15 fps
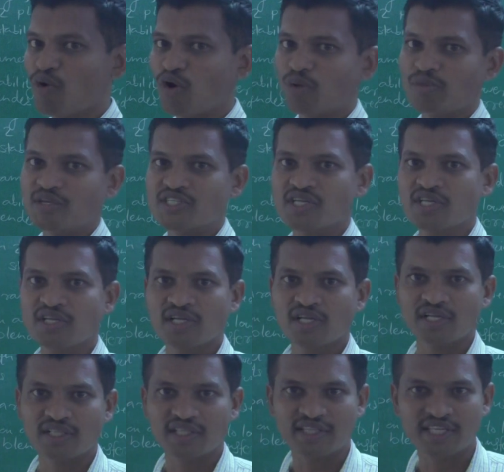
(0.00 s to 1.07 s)

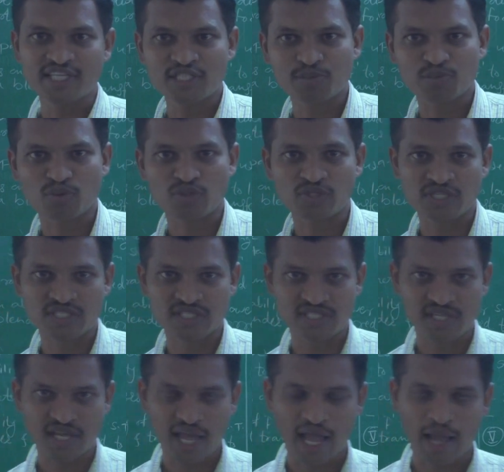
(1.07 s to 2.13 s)
formation this
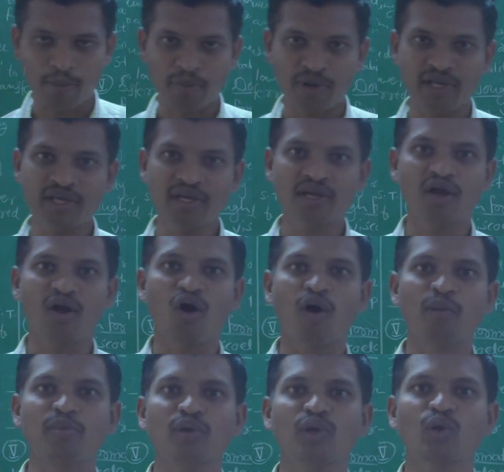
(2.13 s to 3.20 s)
process happening
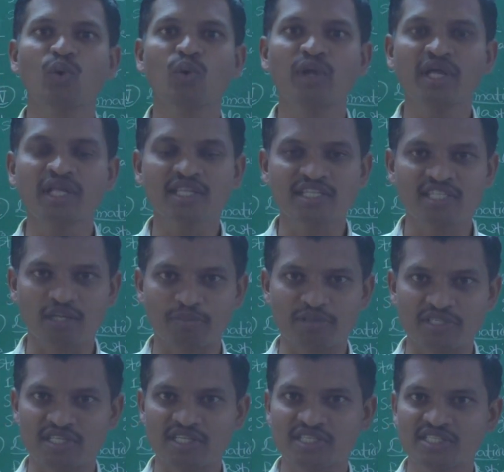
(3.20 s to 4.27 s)
of lowering the
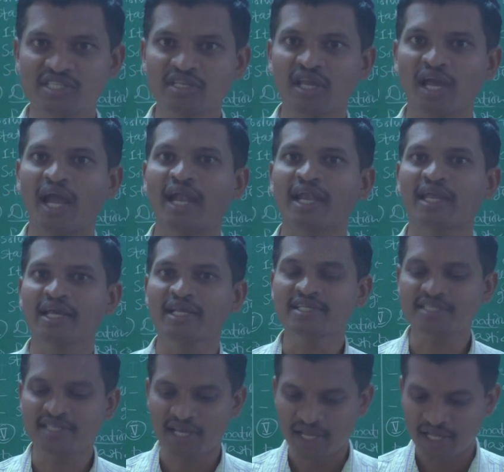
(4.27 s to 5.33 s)
surface tension, and
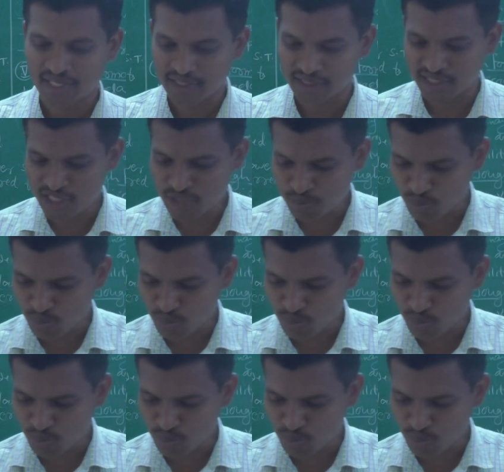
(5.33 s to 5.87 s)
hence these